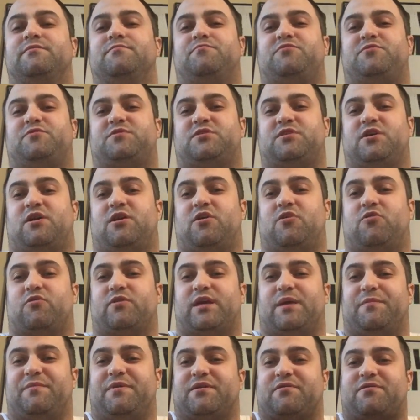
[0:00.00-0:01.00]
So
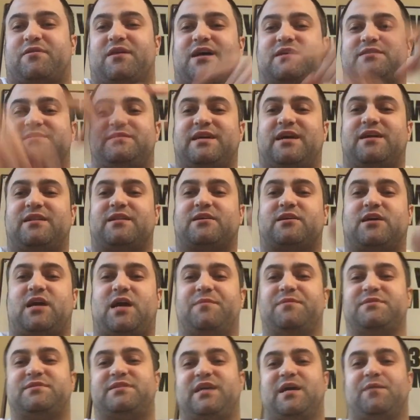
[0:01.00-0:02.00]
give me your thoughts down in the
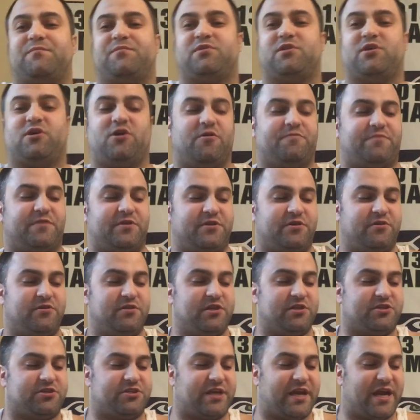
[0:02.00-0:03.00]
comments down below. If you're new to
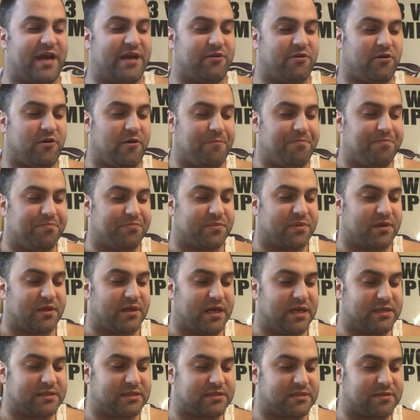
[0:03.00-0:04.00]
the channel,
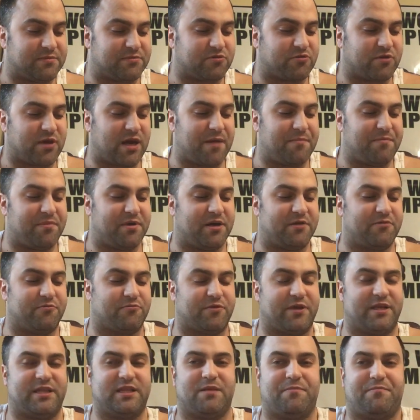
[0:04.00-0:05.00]
hit the subscribe button,
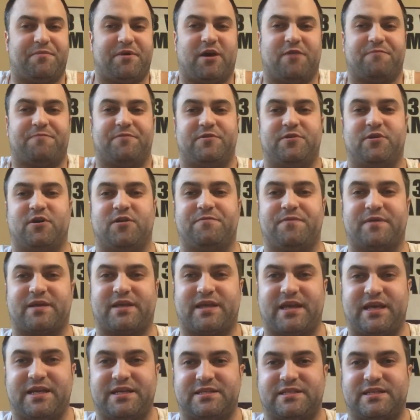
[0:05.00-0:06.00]
ring the bell for
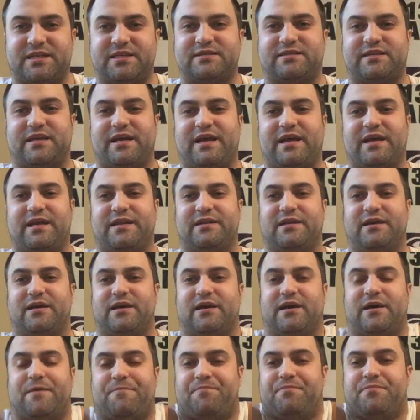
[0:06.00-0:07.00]
notifications, and
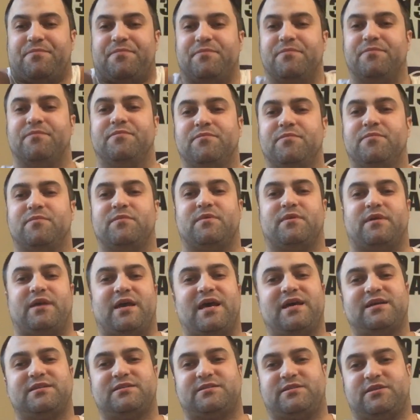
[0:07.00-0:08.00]
uh,
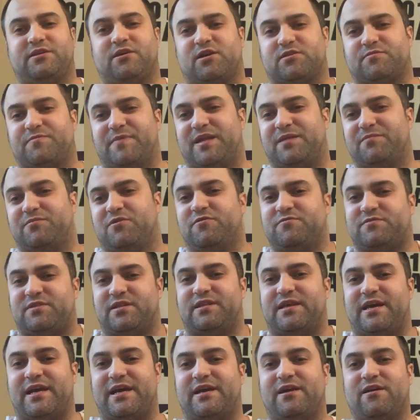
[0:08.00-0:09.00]
yeah, Seahawks made a move
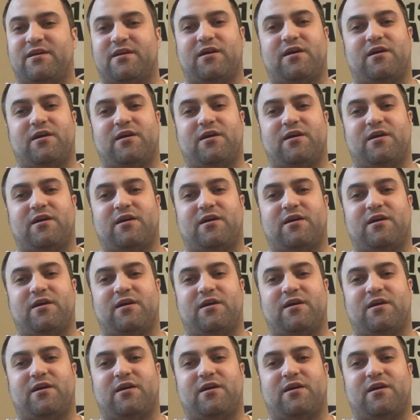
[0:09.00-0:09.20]
today.